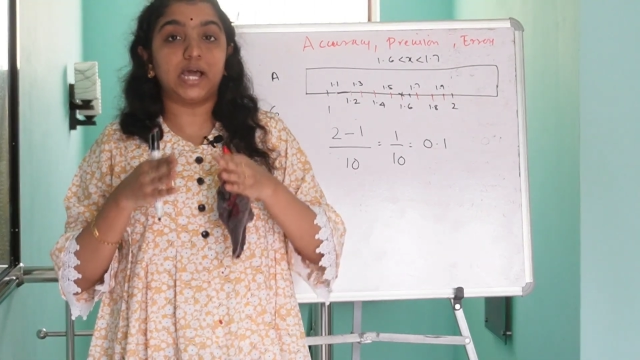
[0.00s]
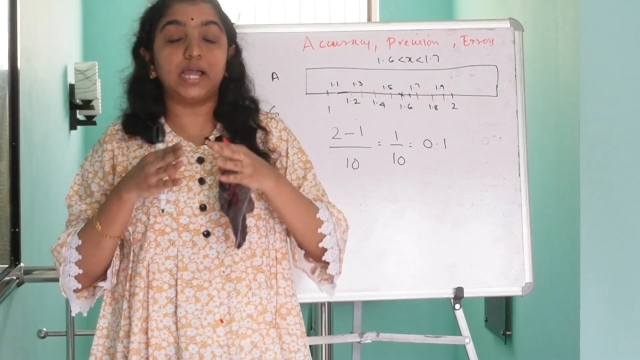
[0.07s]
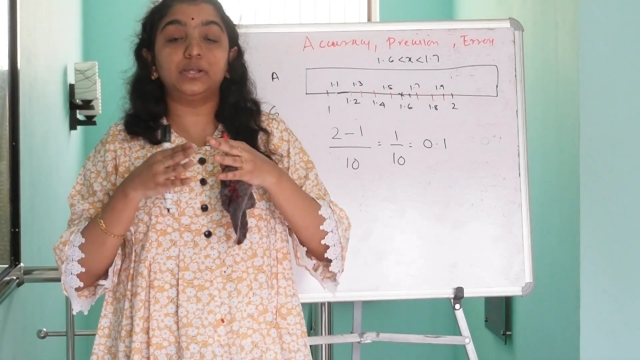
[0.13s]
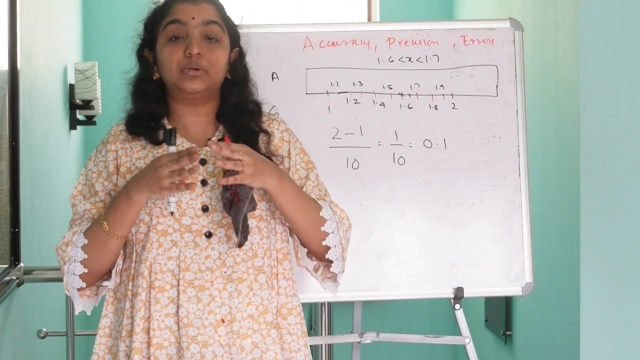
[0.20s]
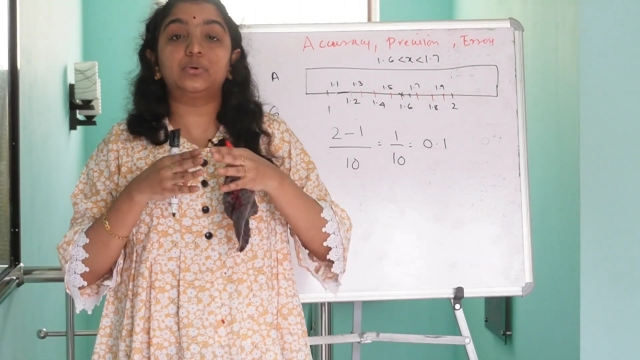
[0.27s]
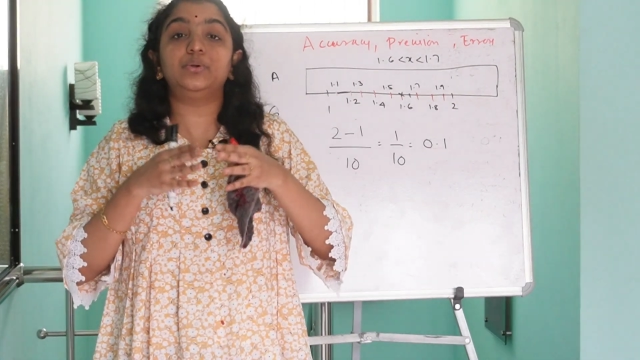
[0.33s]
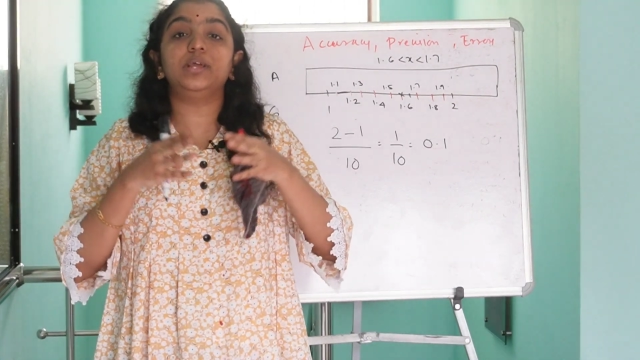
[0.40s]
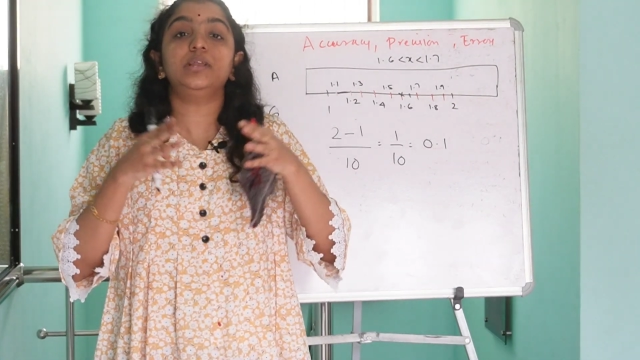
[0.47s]
I
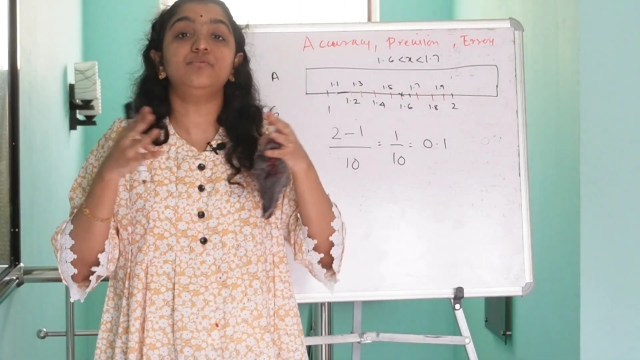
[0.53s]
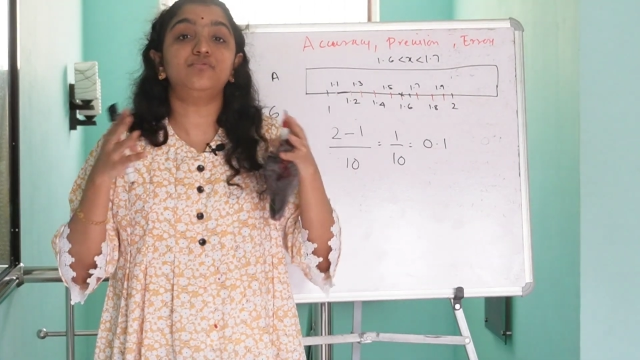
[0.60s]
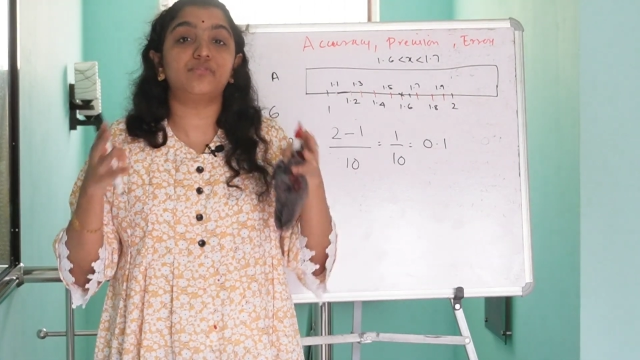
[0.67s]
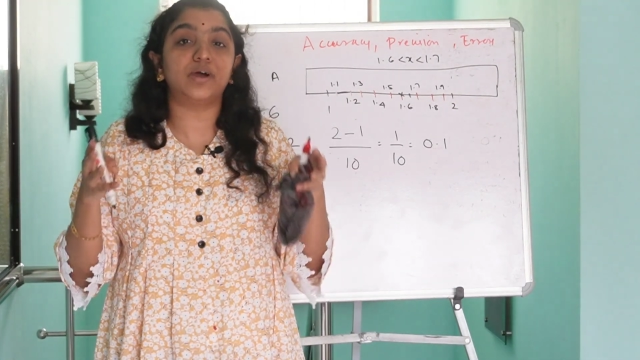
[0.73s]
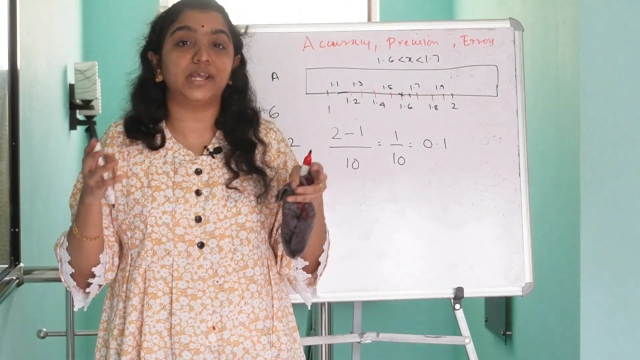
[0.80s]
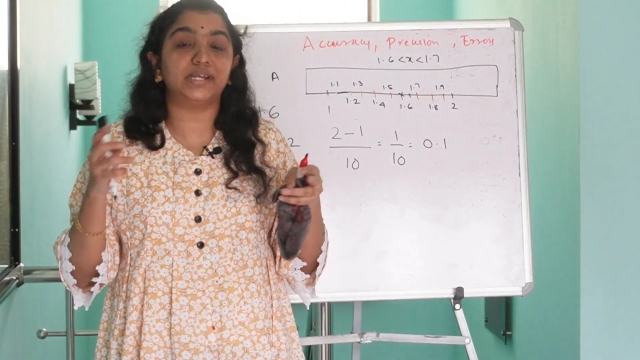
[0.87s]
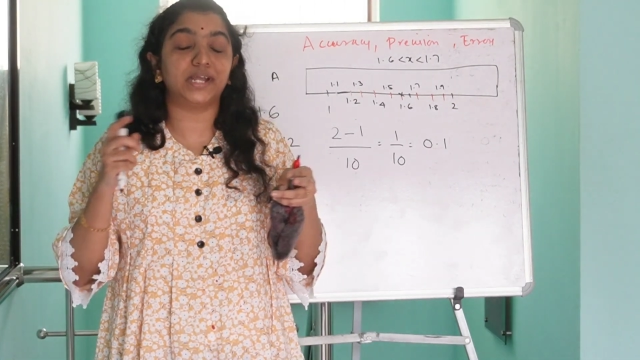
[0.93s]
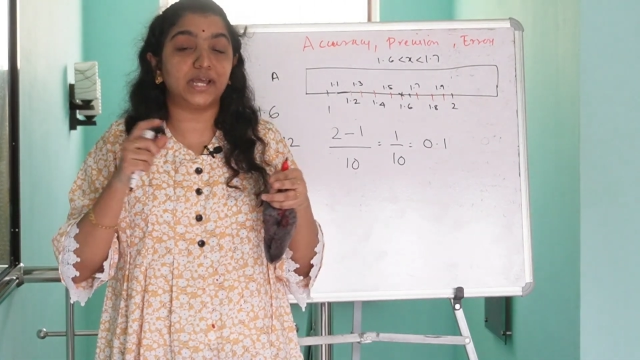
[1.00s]
couldn't
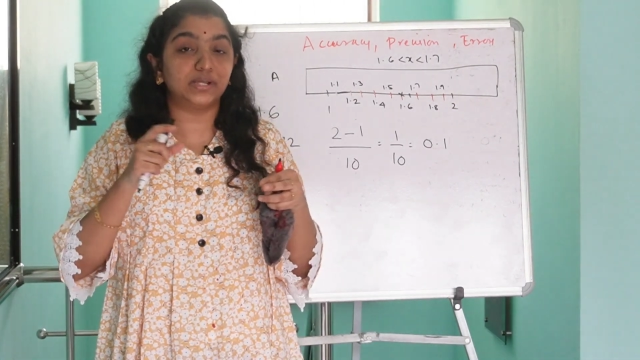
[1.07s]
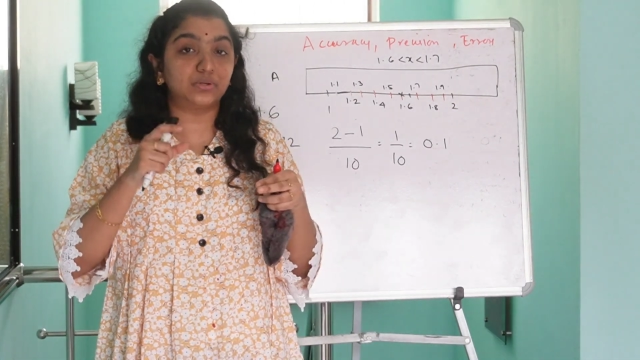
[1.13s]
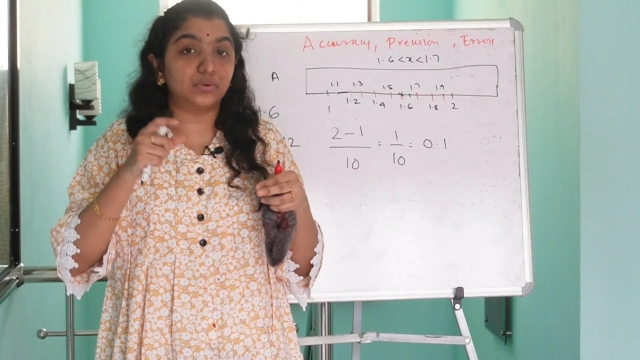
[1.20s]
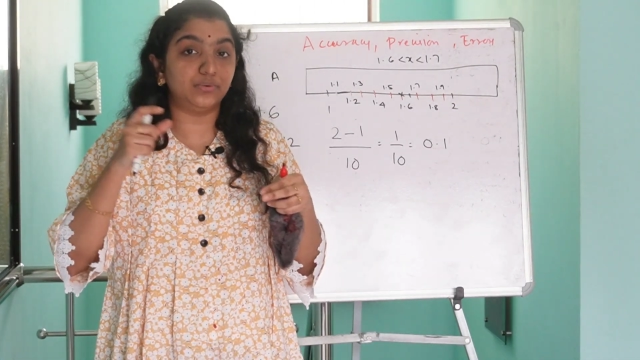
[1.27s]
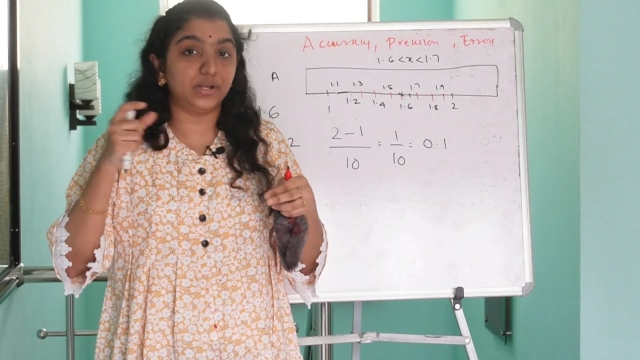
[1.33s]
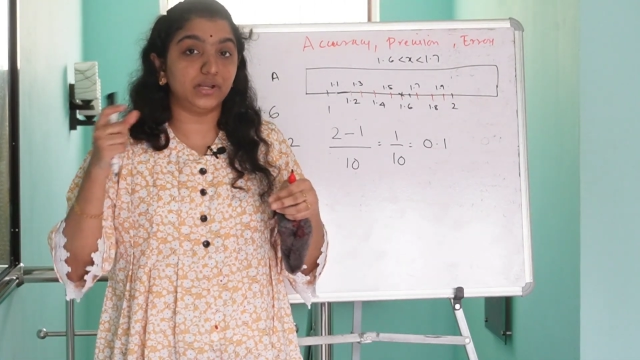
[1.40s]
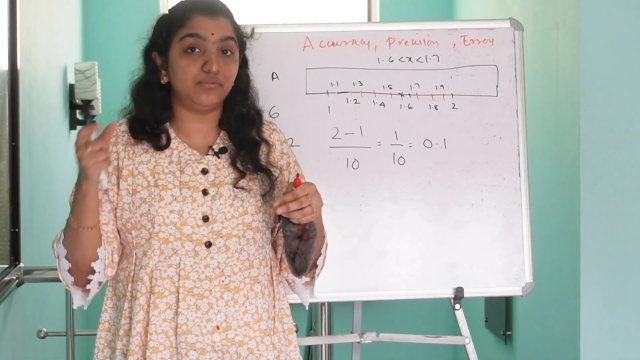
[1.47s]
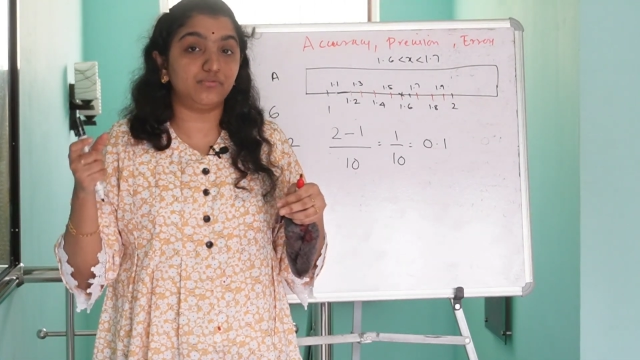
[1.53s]
find
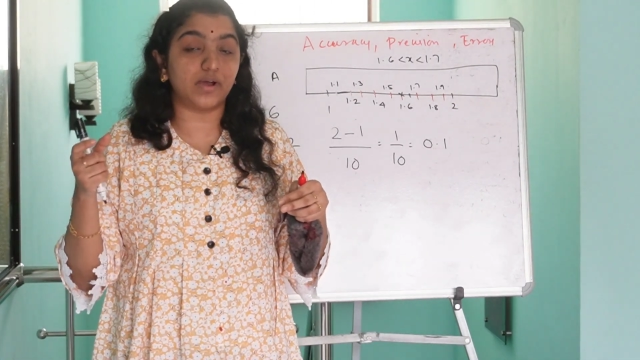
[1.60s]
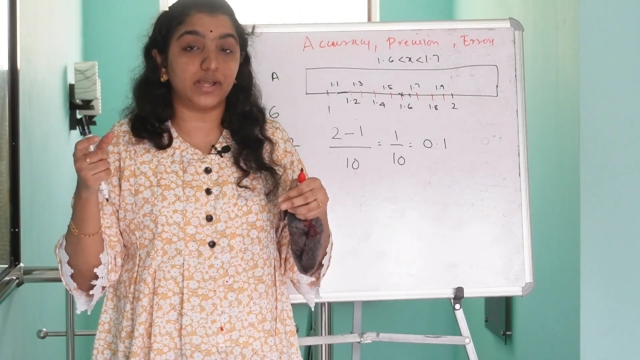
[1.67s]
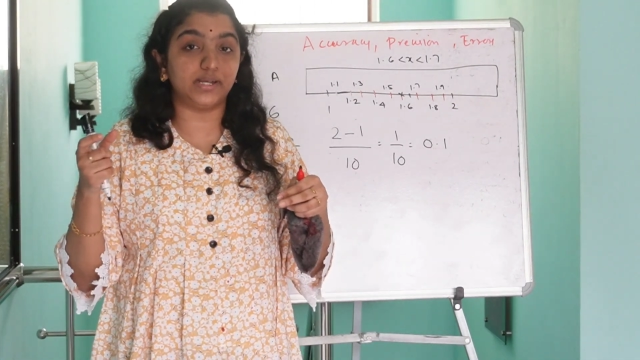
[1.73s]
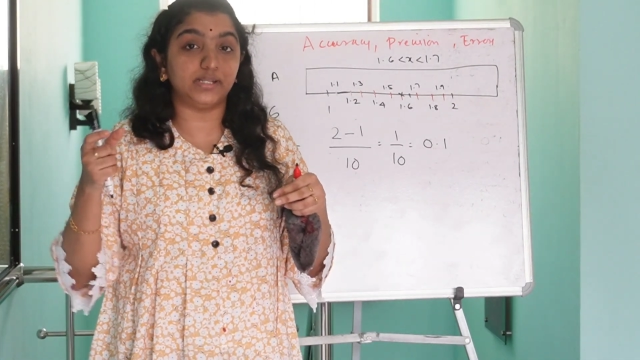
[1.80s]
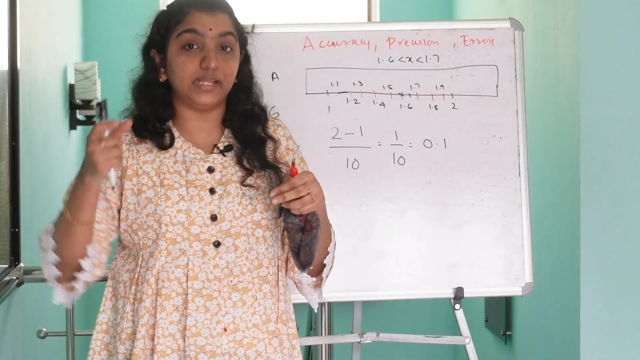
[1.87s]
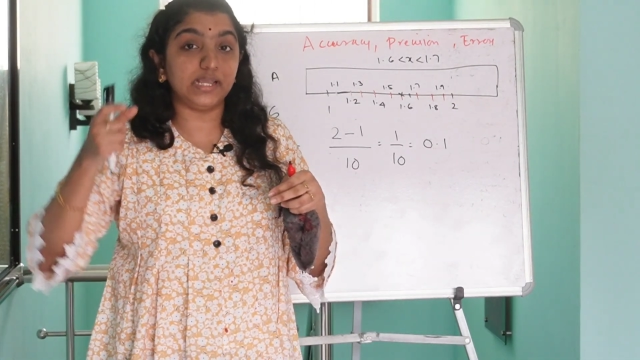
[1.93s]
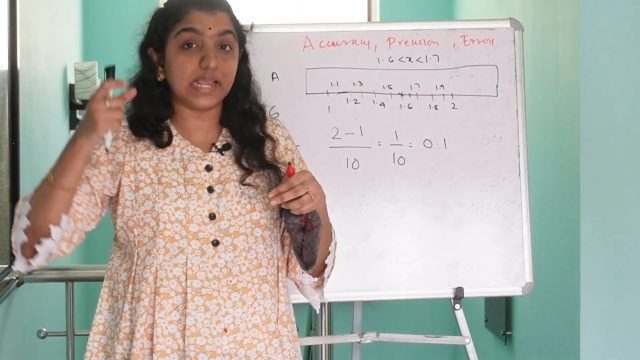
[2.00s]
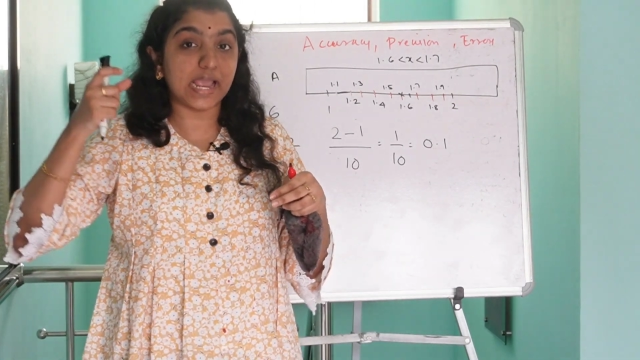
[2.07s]

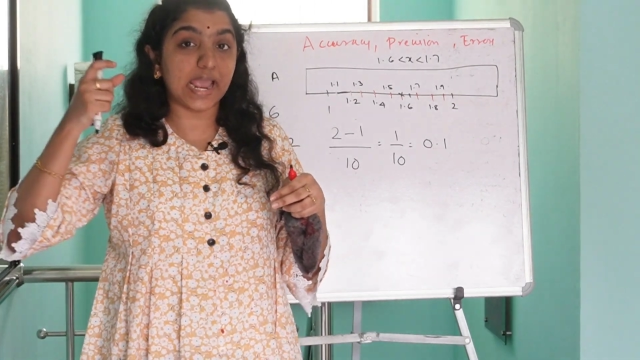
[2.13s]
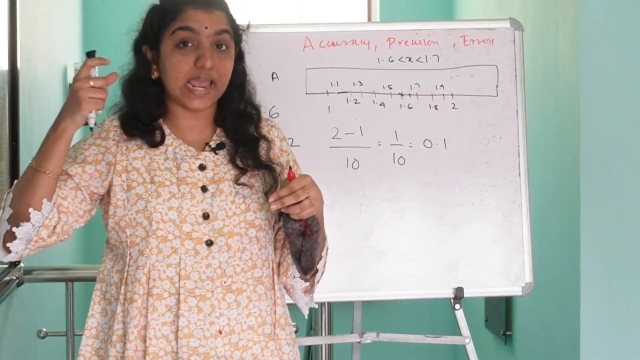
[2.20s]
the